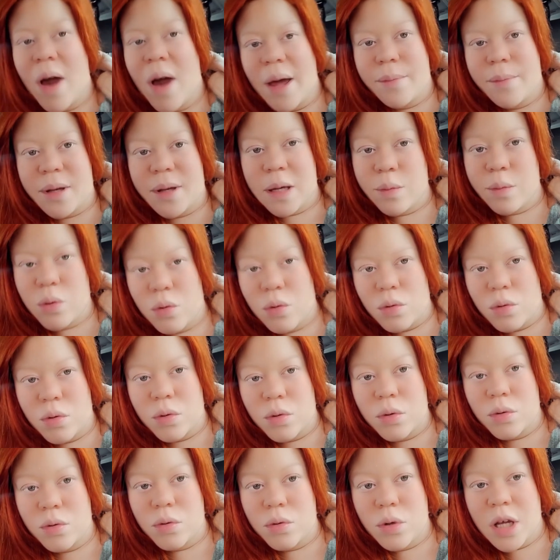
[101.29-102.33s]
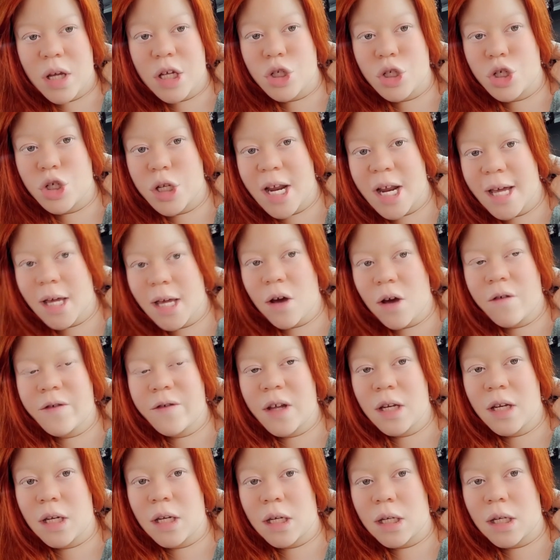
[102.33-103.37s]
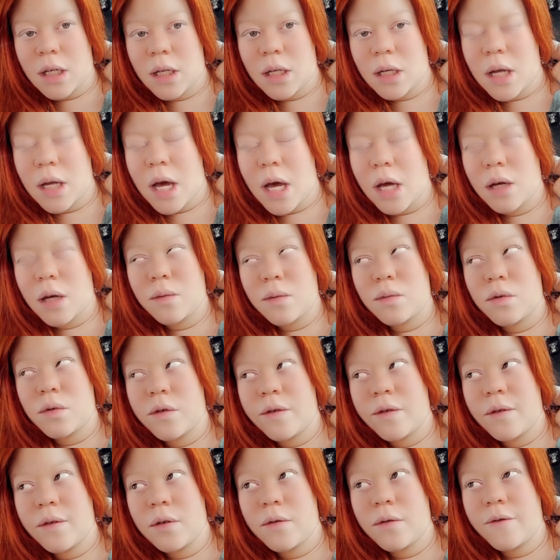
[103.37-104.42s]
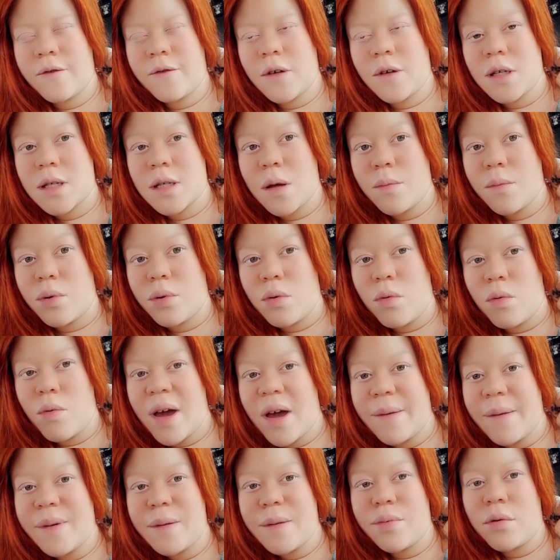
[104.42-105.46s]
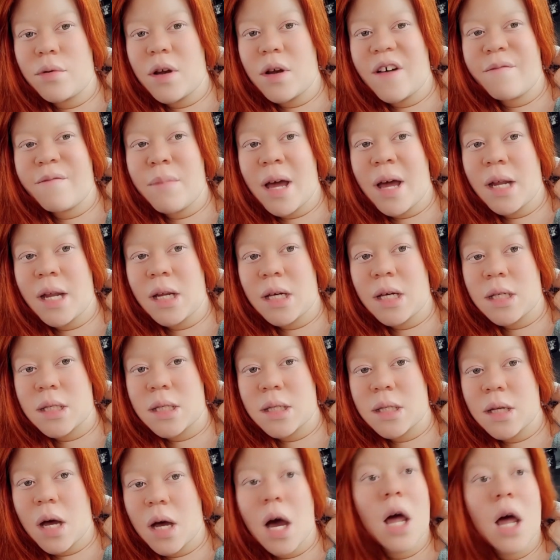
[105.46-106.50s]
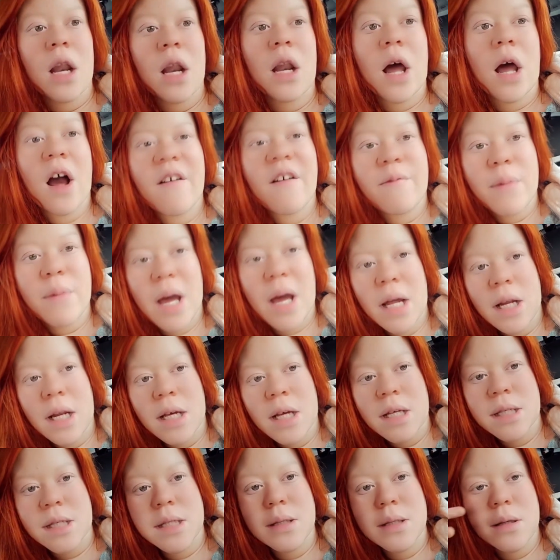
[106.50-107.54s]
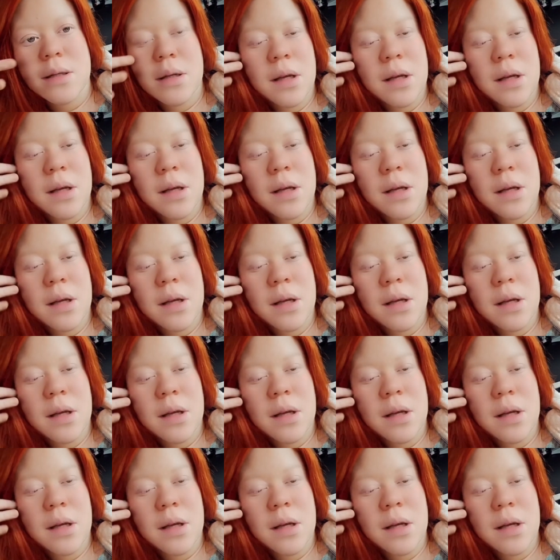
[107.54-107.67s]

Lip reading: people? And should I get offended? Like, for example, white people love mayonnaise. I love mayonnaise.